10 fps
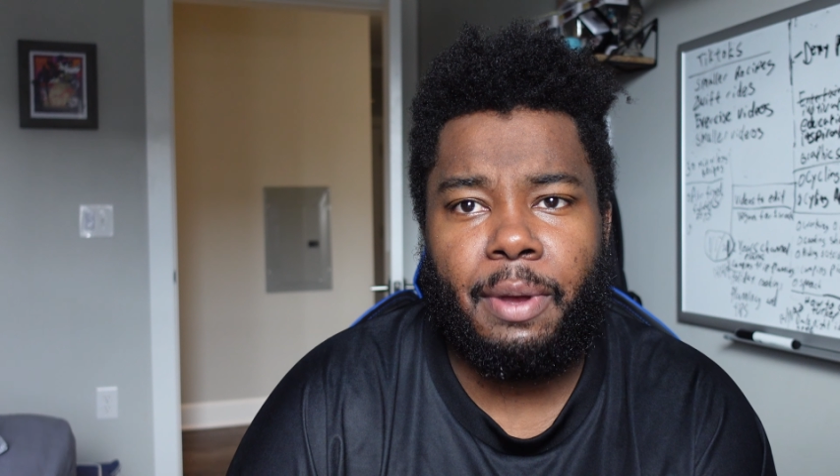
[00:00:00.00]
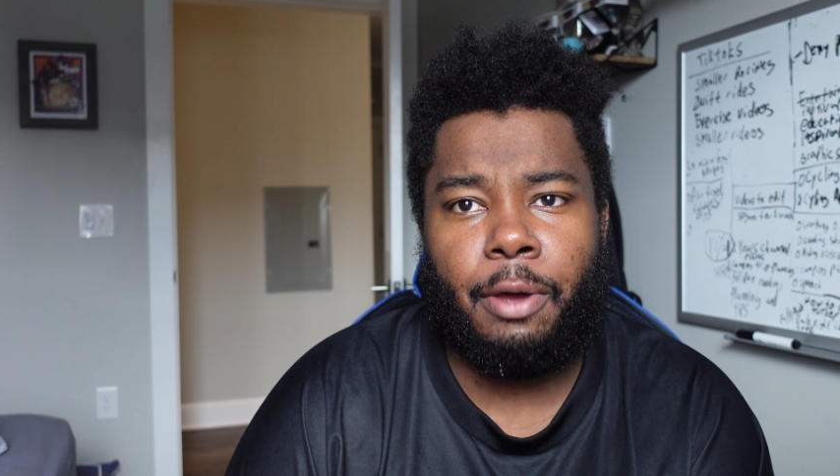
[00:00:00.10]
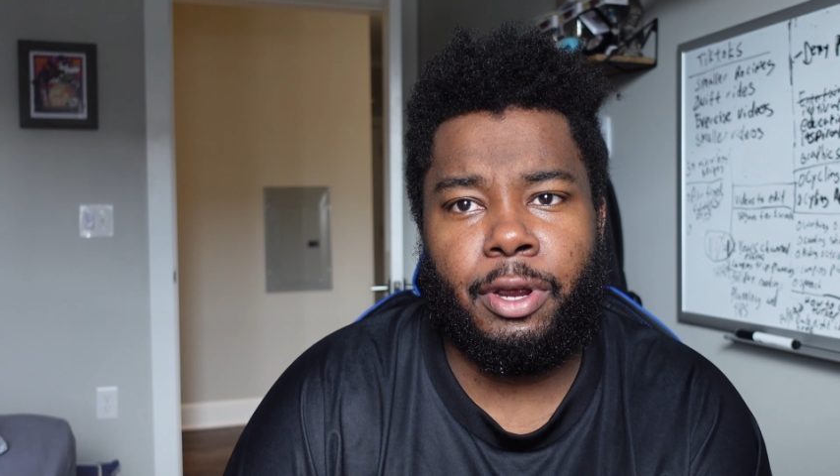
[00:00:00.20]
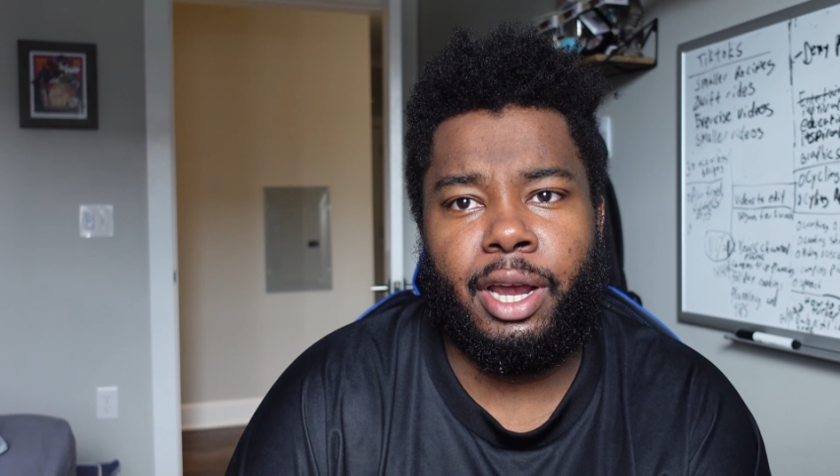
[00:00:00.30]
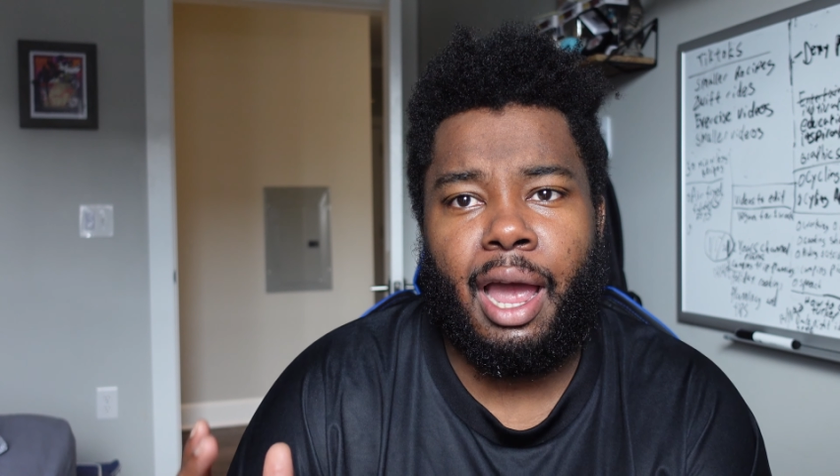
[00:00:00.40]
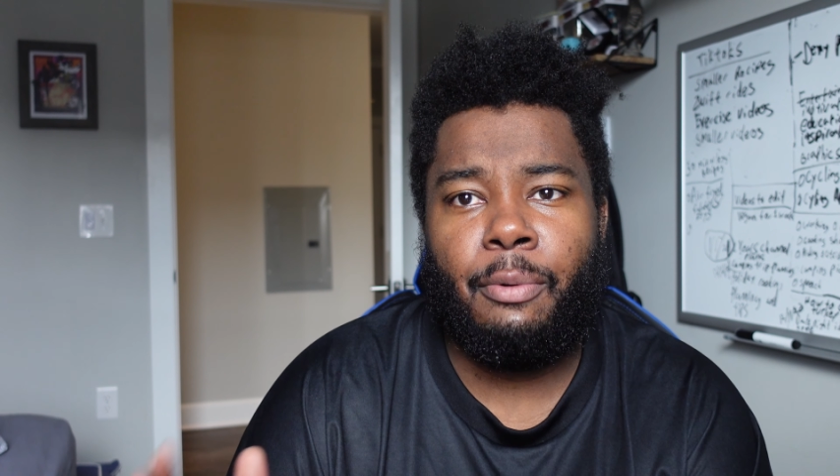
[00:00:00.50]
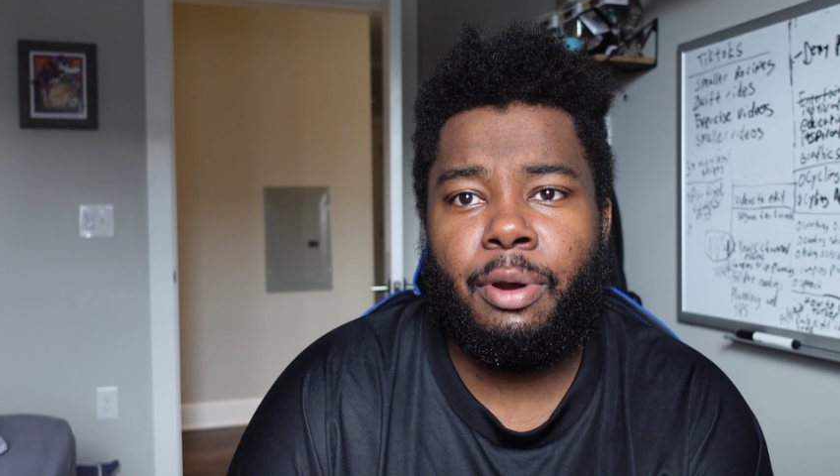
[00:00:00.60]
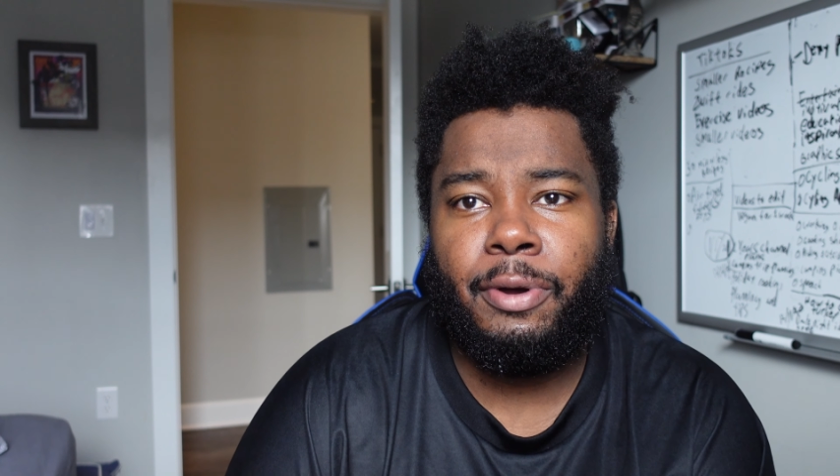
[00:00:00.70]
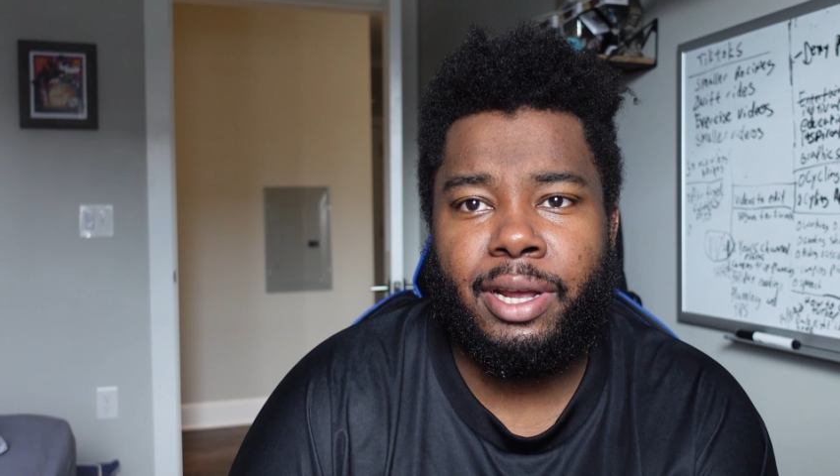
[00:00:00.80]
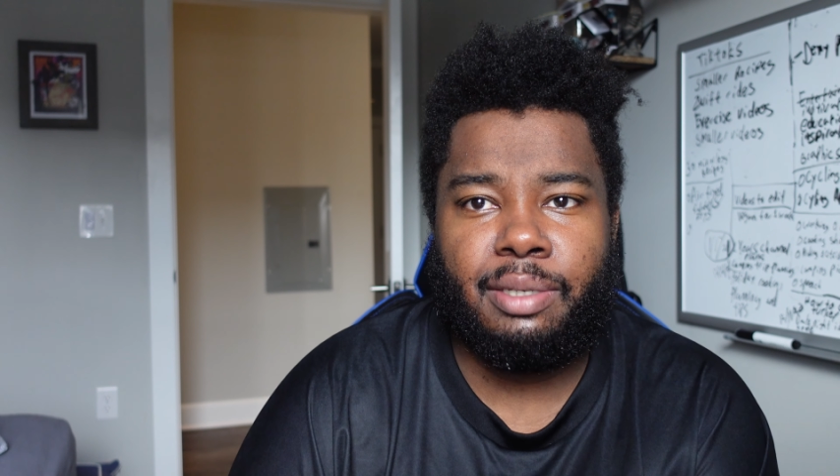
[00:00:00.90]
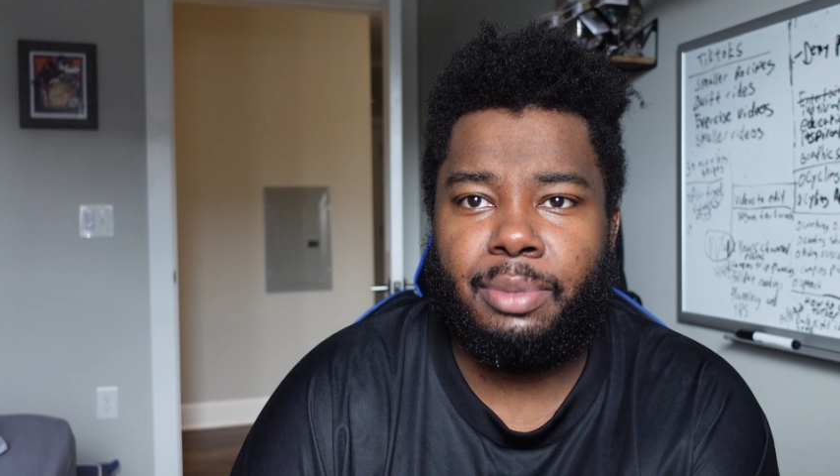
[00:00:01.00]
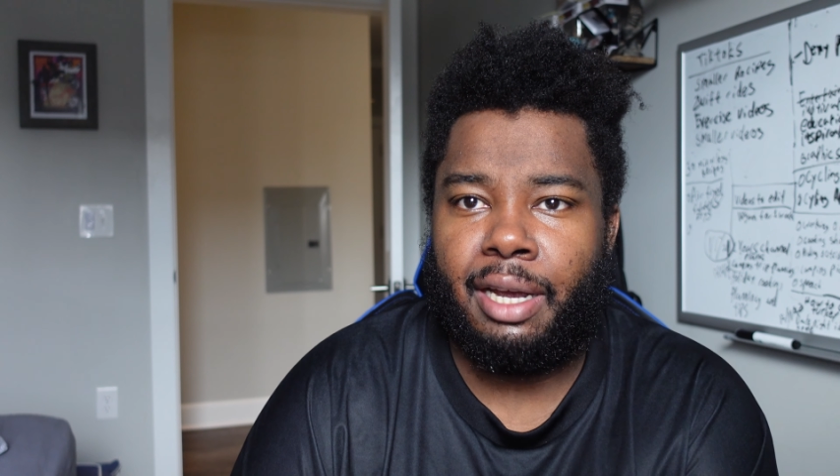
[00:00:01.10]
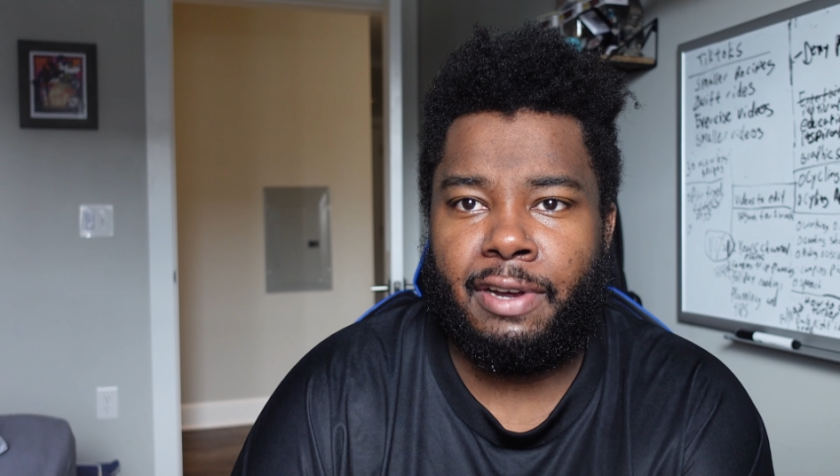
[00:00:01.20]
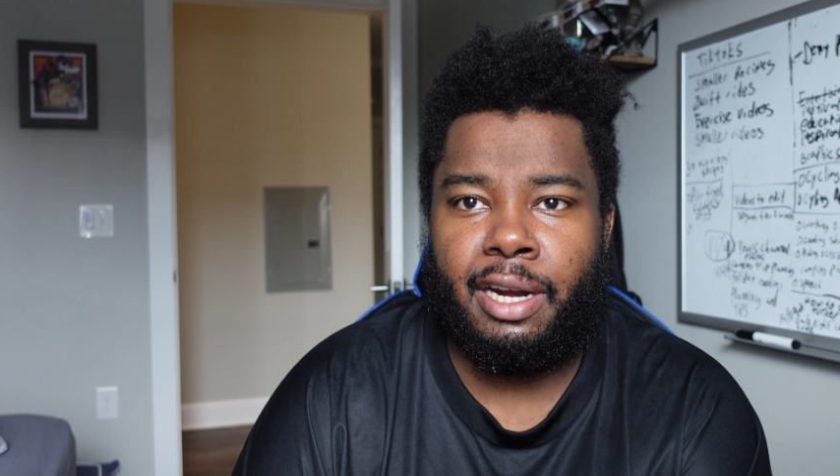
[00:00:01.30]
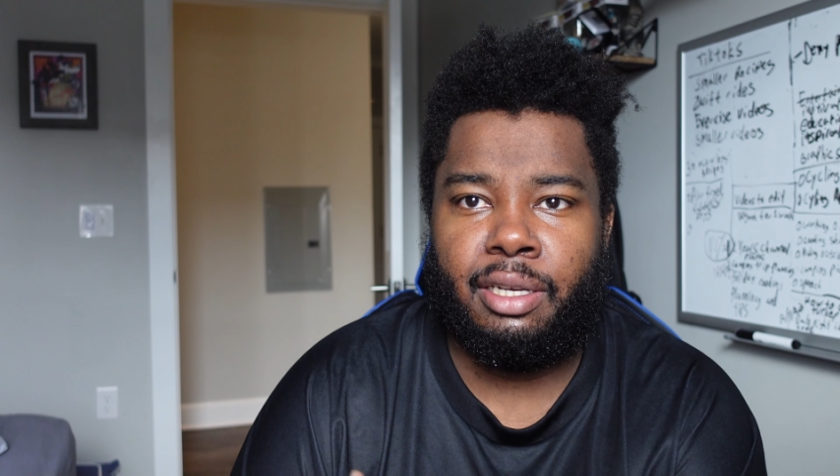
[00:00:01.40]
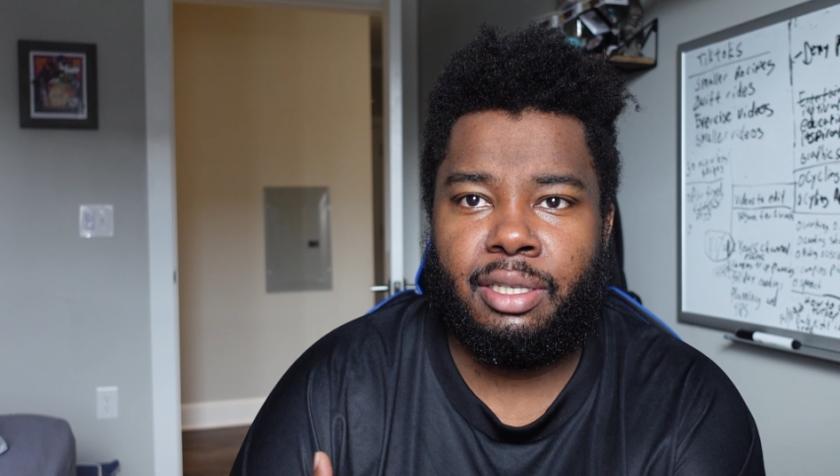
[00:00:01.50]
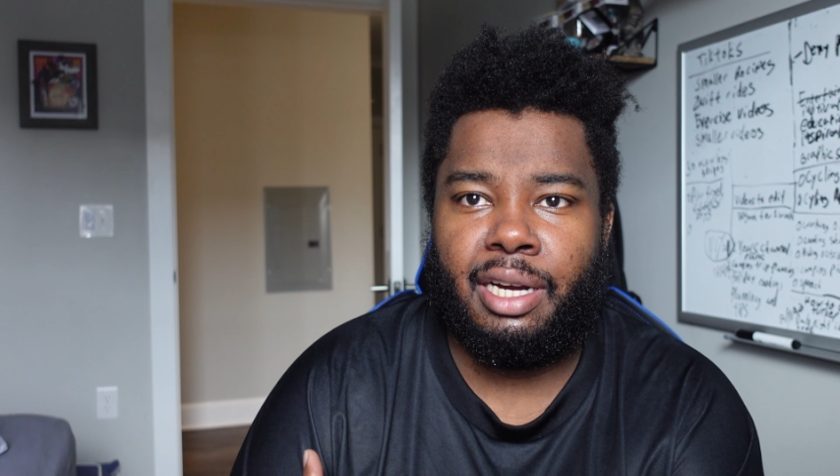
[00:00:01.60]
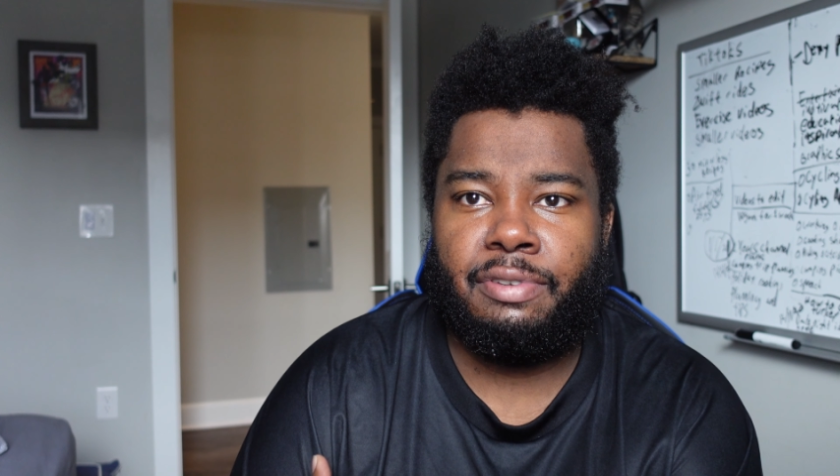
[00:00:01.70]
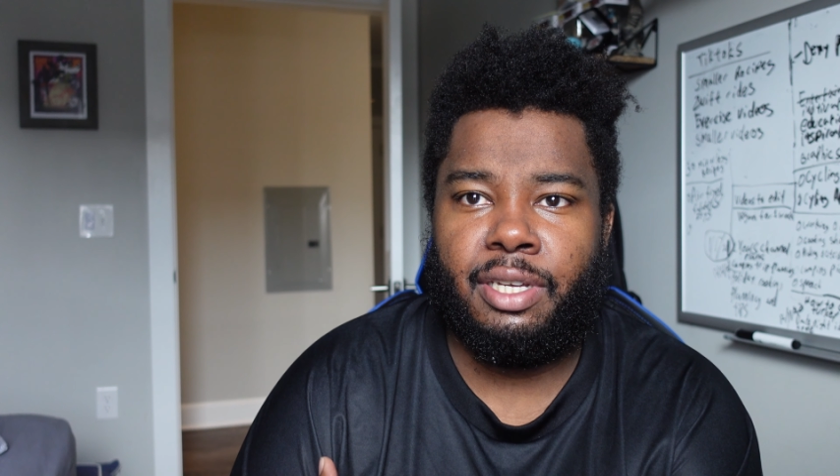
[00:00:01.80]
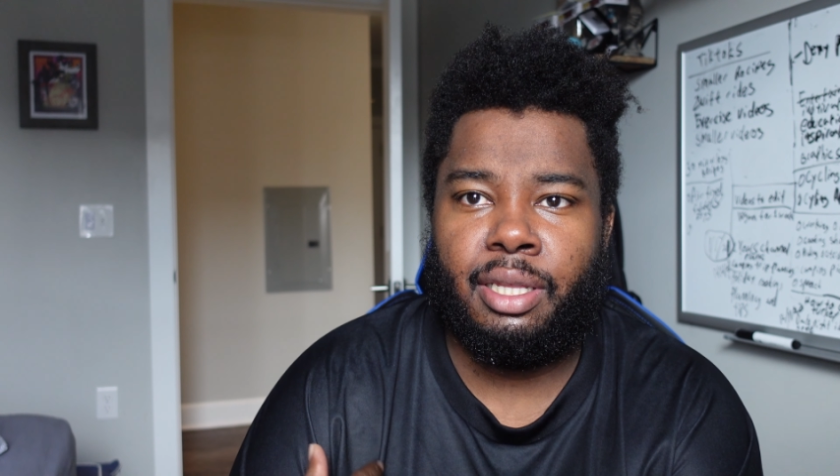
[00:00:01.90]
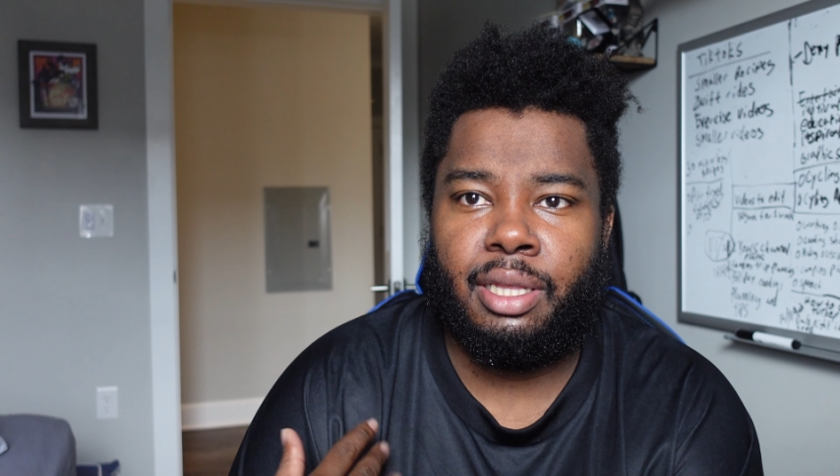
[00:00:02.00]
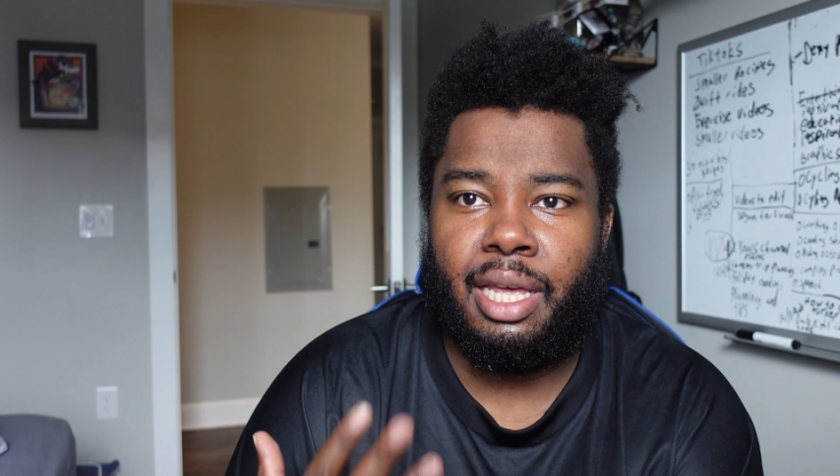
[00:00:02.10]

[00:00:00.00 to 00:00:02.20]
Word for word: What's up, Anwar here. I want to point out some Black Friday deals that I've seen